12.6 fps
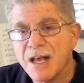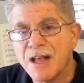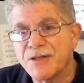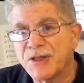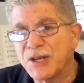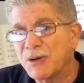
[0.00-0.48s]

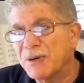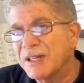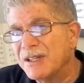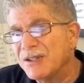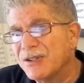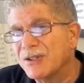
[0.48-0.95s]

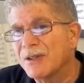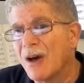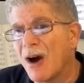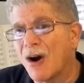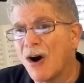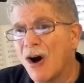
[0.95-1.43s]
Theories
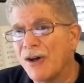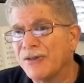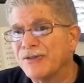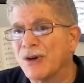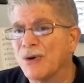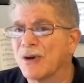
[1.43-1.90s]
are
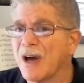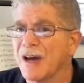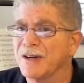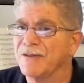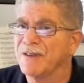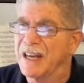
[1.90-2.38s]
also
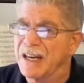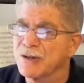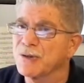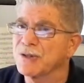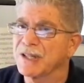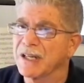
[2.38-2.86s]
kind of an
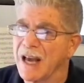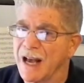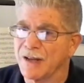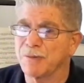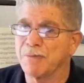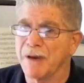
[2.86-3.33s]
interesting
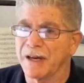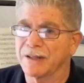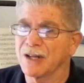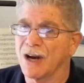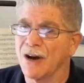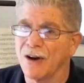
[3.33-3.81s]

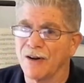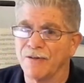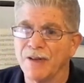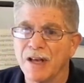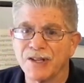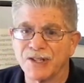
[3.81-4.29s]
aspect
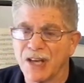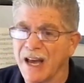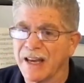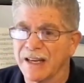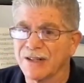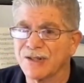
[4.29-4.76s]
of
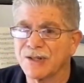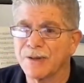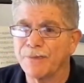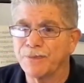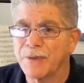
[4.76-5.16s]
science,